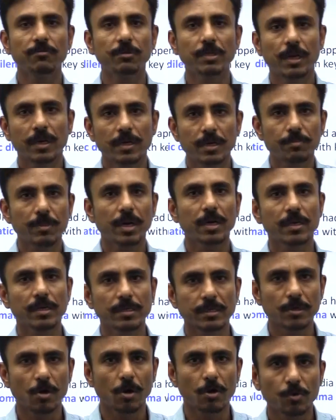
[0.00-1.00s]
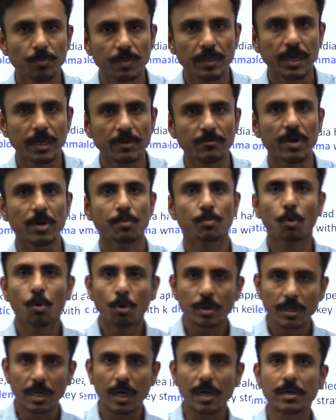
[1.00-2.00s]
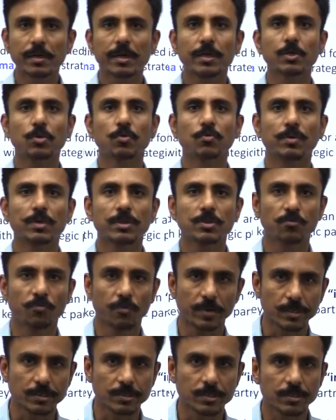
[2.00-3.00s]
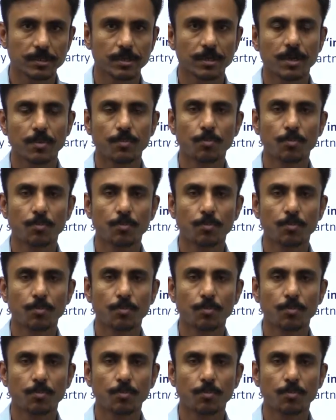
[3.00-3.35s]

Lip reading: we are a market economy and we are more tilted towards West,